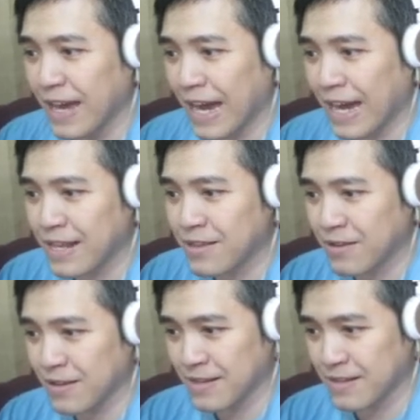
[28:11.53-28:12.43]
I like to
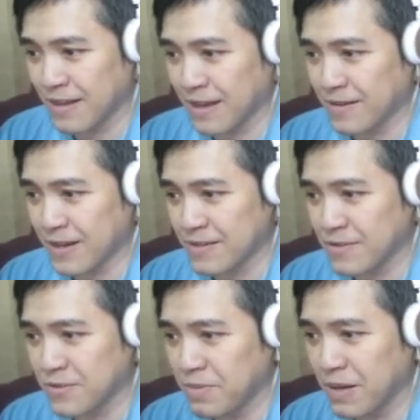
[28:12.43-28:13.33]
call these lungcrests.
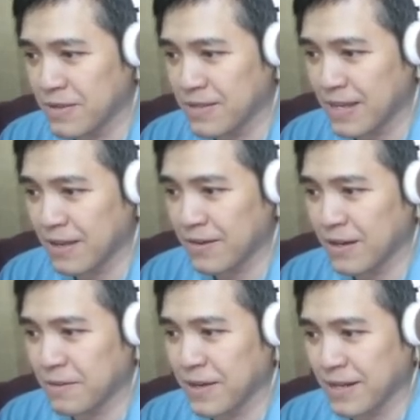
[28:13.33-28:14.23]
Those bubbles they carry in
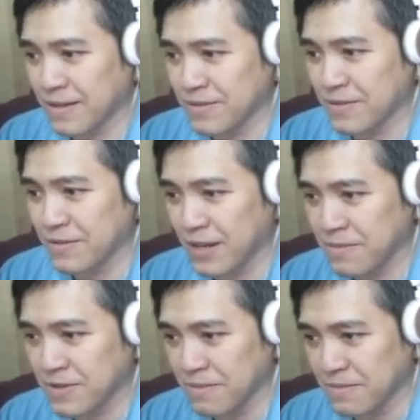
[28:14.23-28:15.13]
their backs are so
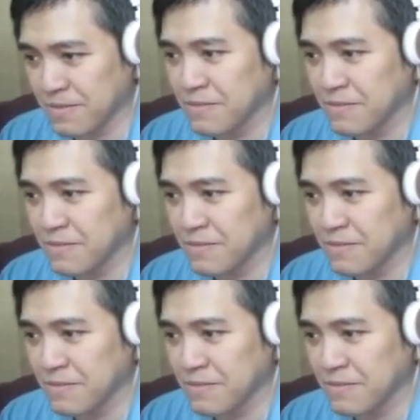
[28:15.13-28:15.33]
cumbersome.